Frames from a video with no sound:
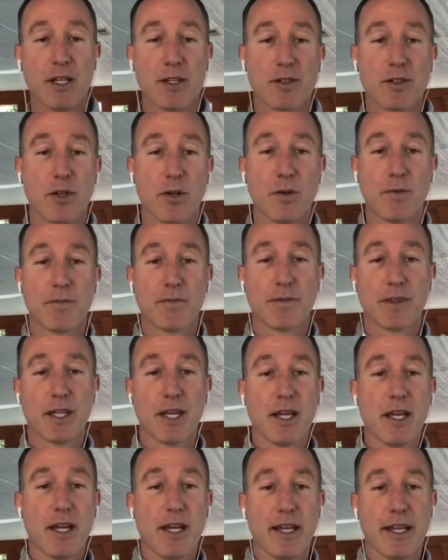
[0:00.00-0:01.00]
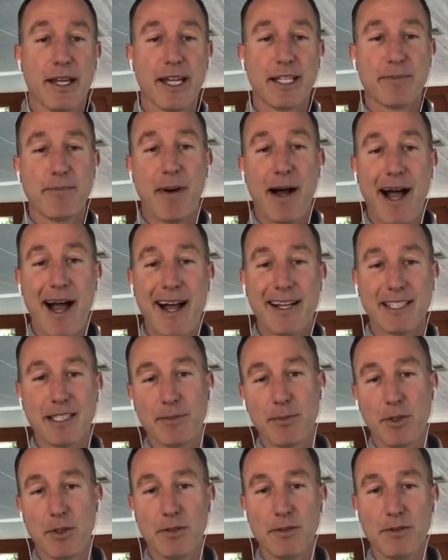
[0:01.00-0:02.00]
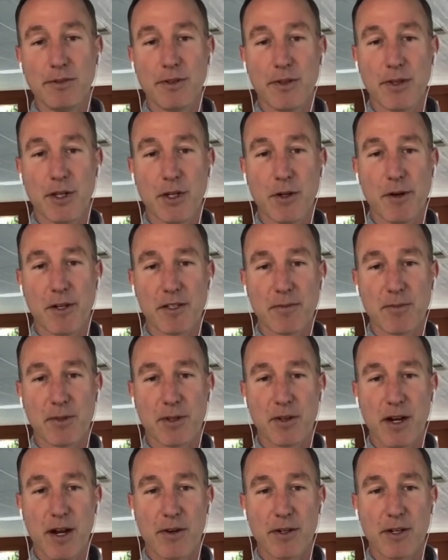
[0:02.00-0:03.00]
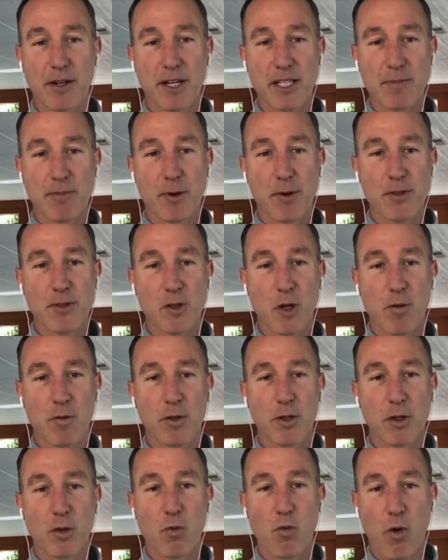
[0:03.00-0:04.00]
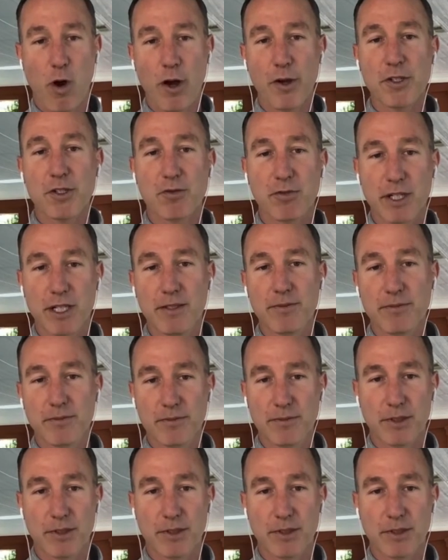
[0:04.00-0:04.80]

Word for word: So, it's possible the noise from the crowd caused most to overlook Wall Street